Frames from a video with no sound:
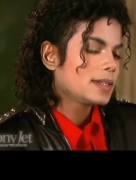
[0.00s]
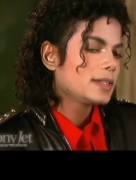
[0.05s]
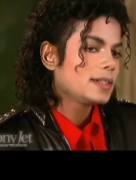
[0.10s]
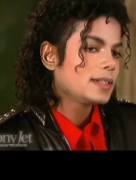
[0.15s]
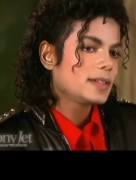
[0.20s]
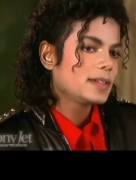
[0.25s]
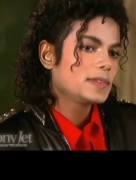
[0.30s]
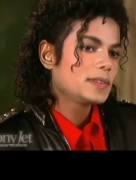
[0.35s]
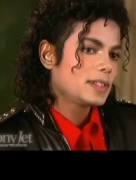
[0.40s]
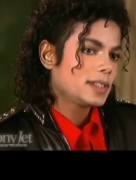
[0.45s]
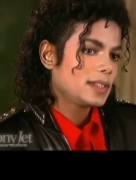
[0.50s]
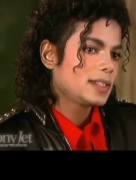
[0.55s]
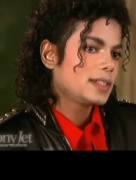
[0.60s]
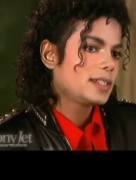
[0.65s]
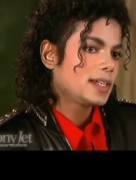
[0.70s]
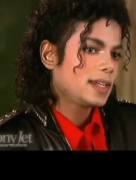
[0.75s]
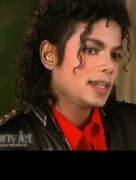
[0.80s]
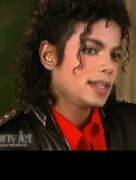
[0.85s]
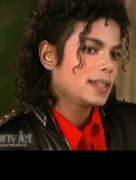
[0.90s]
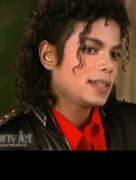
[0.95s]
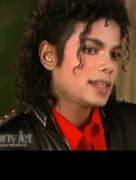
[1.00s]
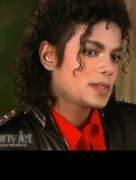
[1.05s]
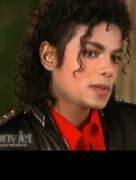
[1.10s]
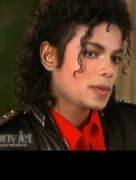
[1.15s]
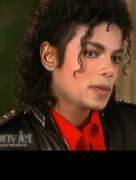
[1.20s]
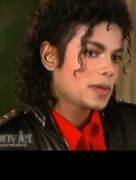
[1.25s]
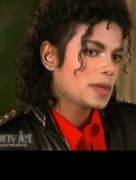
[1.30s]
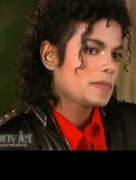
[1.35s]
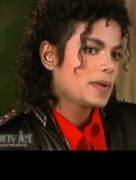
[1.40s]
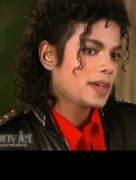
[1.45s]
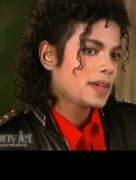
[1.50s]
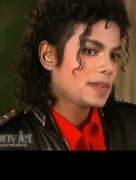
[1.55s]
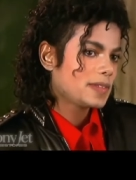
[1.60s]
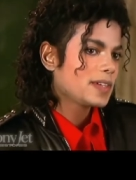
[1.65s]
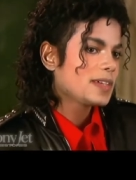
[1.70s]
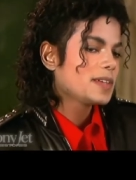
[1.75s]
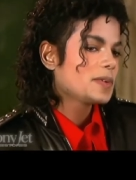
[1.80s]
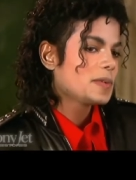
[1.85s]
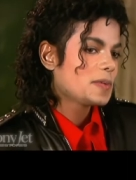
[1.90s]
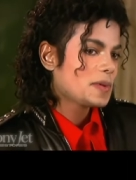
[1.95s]
love Dirty Diana. That's, That's one, of my, song?
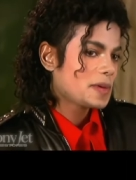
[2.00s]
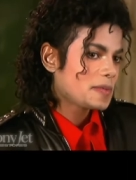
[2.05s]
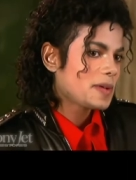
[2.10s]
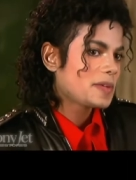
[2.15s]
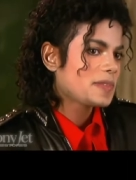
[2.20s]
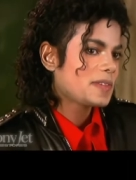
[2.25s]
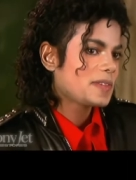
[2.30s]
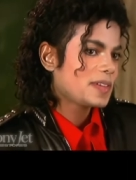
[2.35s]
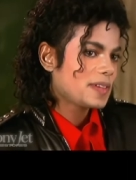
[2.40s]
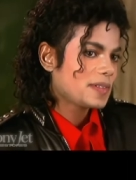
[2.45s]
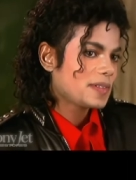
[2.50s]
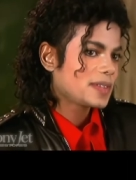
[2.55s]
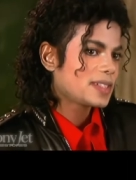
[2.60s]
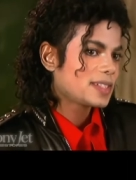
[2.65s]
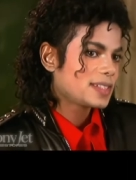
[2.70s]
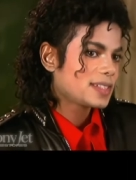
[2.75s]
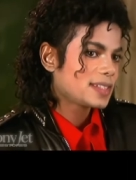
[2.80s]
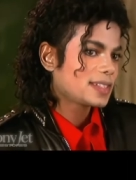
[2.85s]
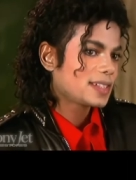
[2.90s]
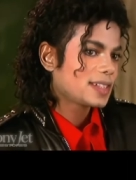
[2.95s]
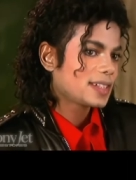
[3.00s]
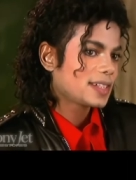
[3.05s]
one of my favorites. Why?